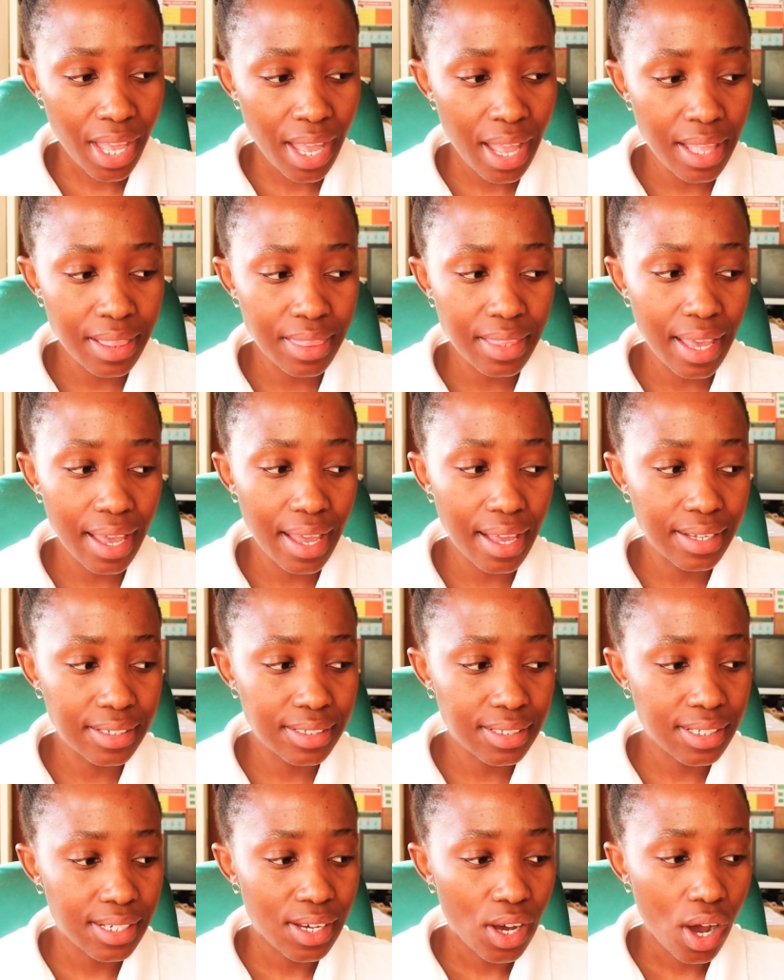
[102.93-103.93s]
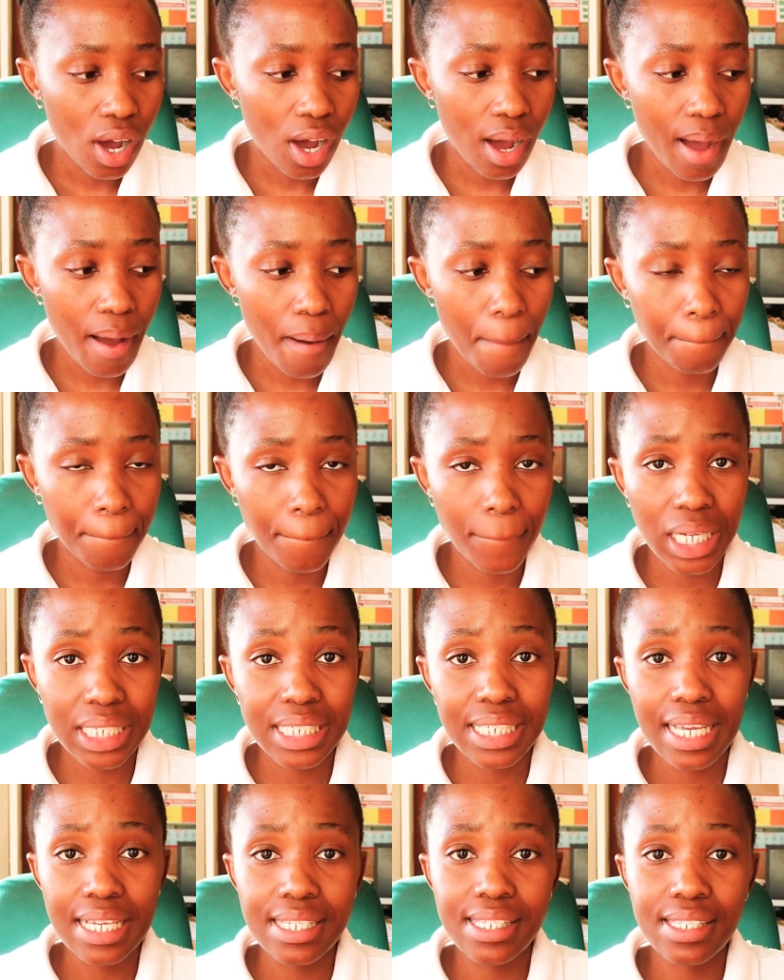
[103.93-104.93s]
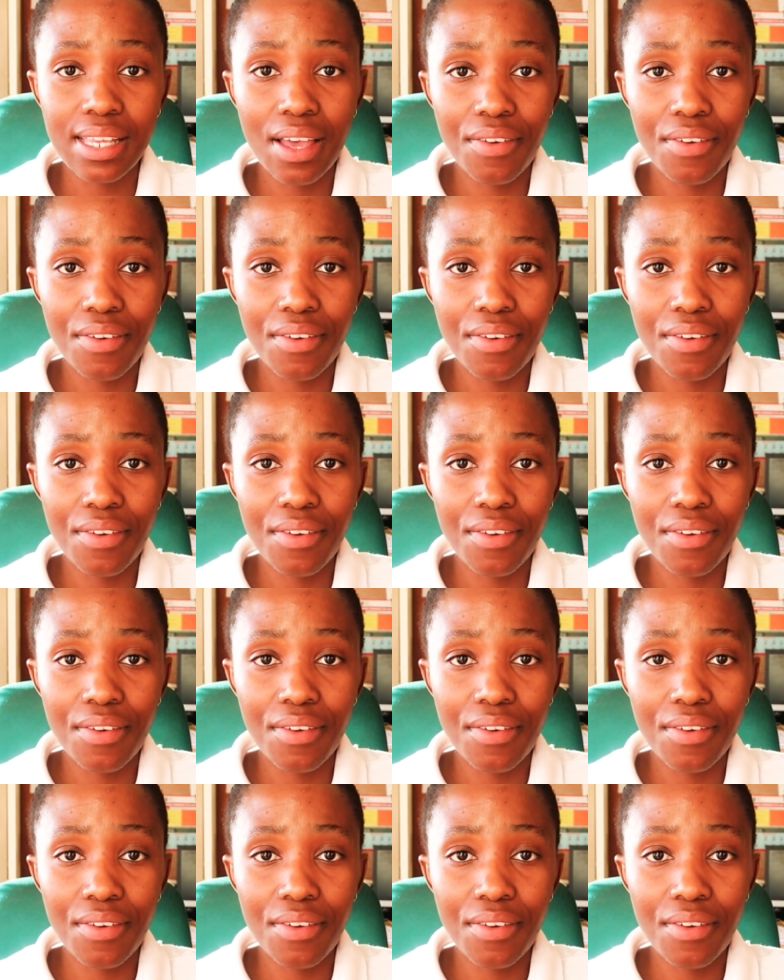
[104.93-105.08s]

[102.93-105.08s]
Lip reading: And then day